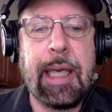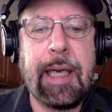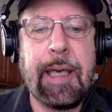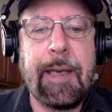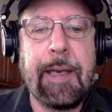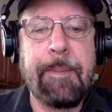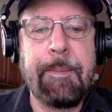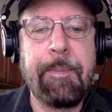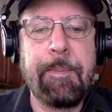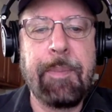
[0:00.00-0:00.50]

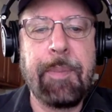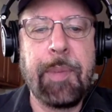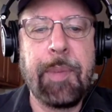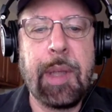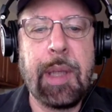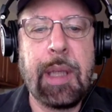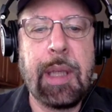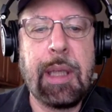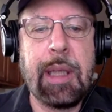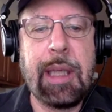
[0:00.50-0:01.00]
Um,
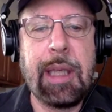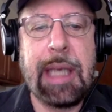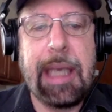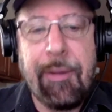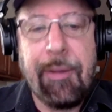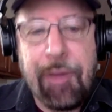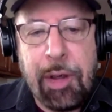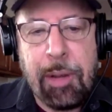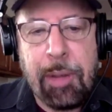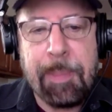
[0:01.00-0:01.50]

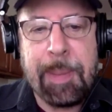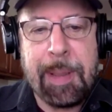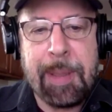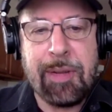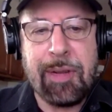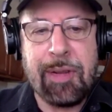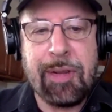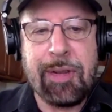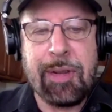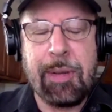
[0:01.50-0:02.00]
if you're a
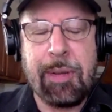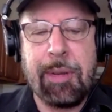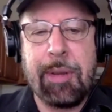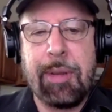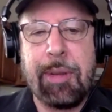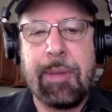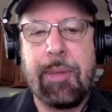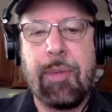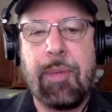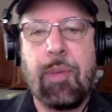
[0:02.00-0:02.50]
business
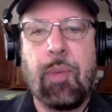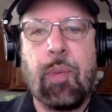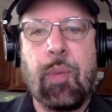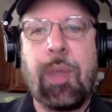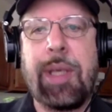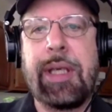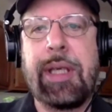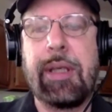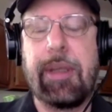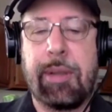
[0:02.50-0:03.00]
owner,
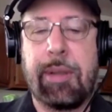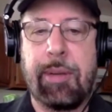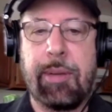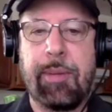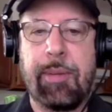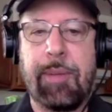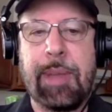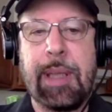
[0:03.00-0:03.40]
what do you do?